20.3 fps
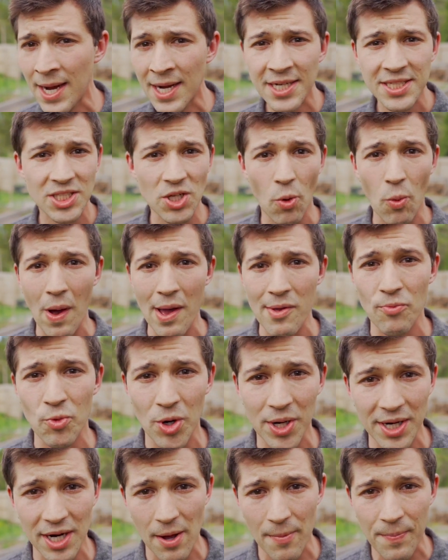So when
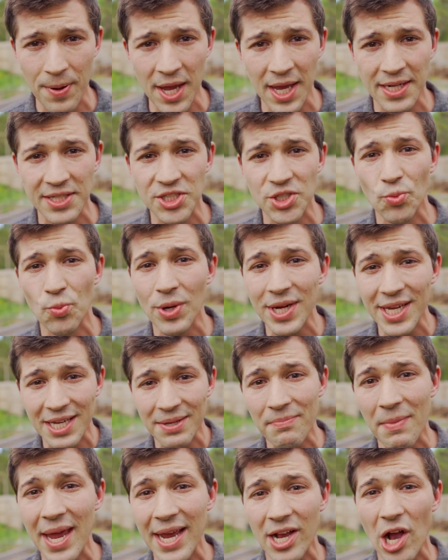we're in a pinch, we
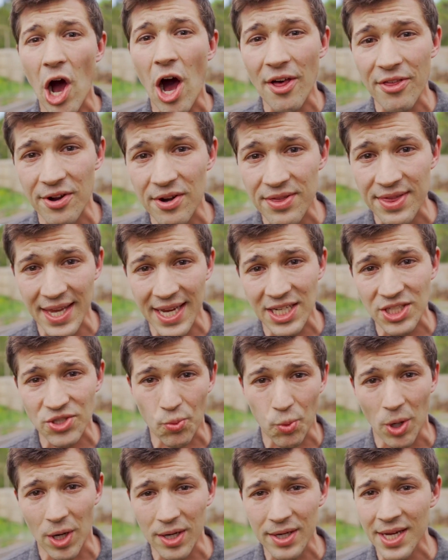can make other things
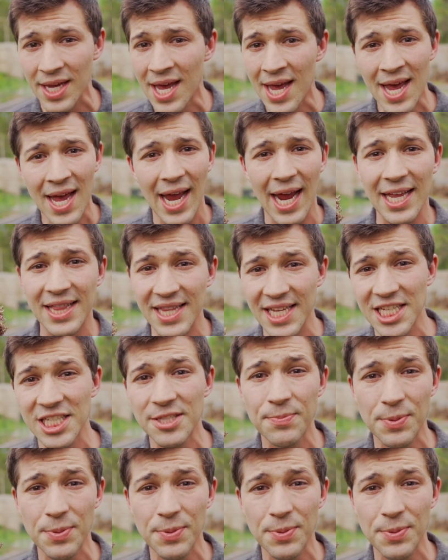work and these